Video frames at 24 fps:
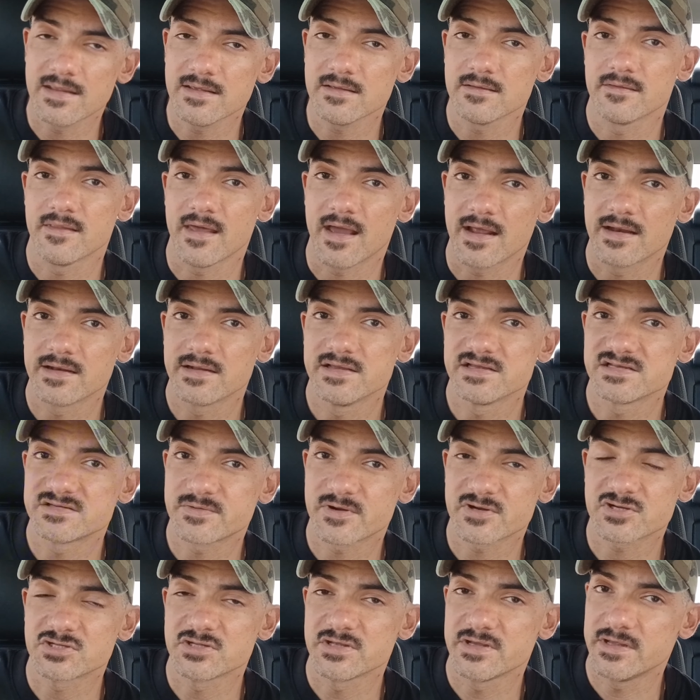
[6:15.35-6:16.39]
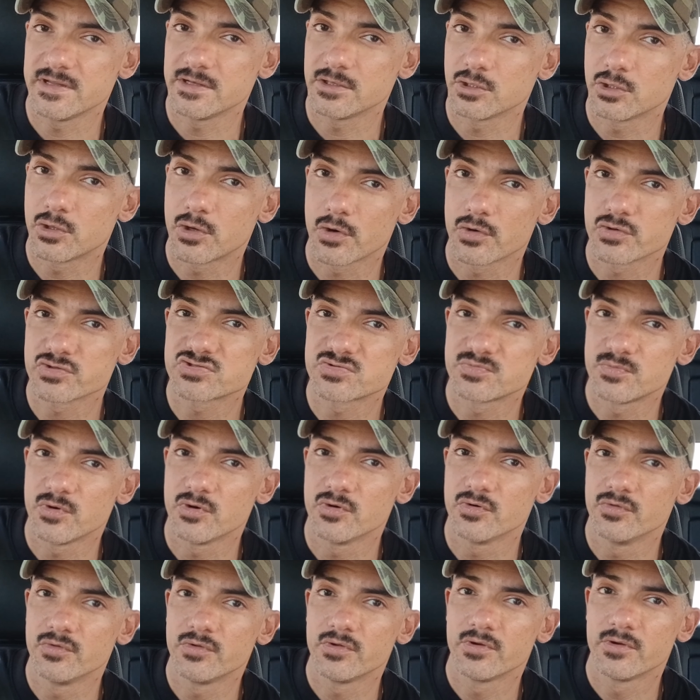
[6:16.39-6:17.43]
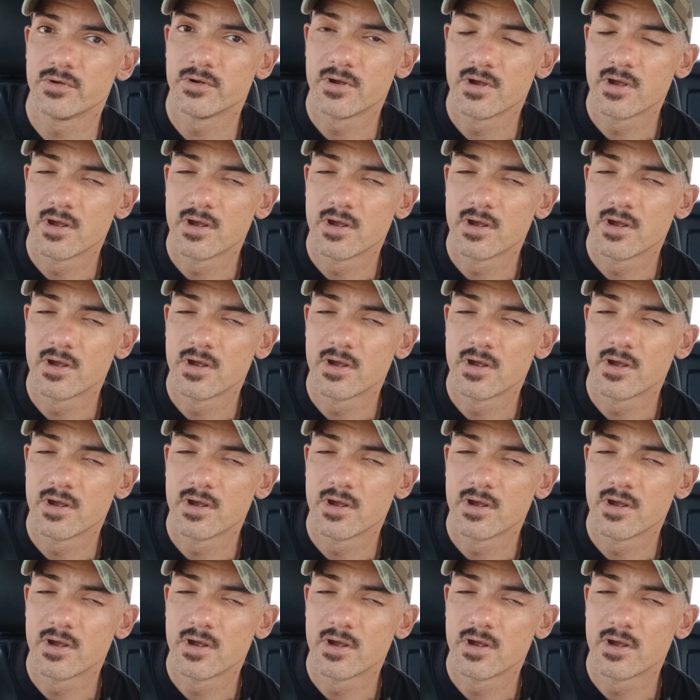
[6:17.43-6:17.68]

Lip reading: any of that, especially in ghost mode,